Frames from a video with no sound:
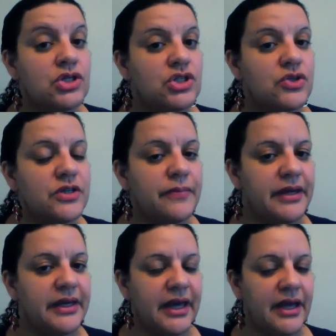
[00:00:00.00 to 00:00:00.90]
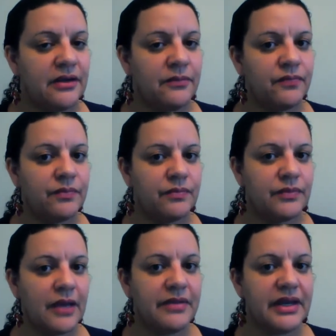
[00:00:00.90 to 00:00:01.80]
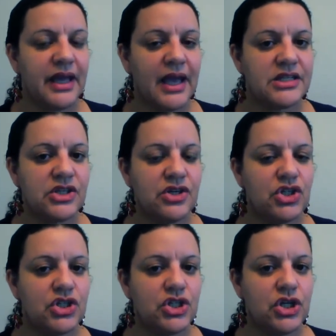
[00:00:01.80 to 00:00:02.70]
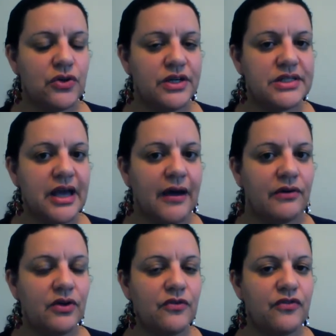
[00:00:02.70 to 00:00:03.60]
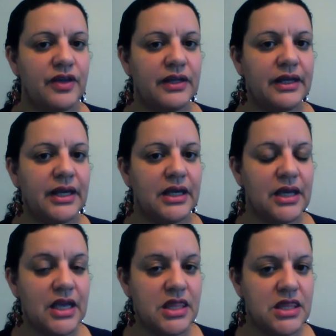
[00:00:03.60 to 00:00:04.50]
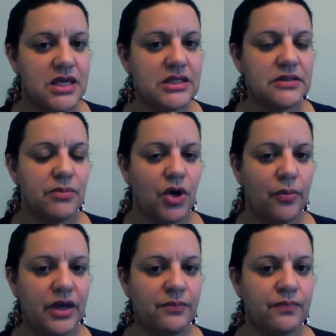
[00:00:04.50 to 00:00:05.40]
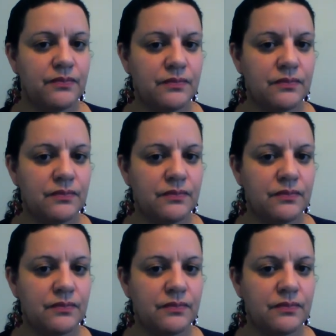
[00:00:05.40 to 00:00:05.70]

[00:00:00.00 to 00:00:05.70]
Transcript: So to begin, I'm going to ask you to just notice how you're feeling in this moment,